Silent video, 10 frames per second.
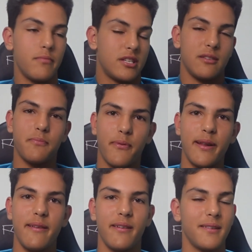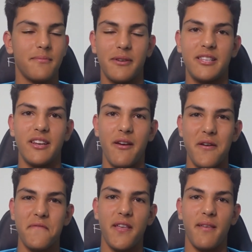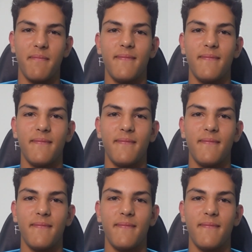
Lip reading: which is pretty generic for him.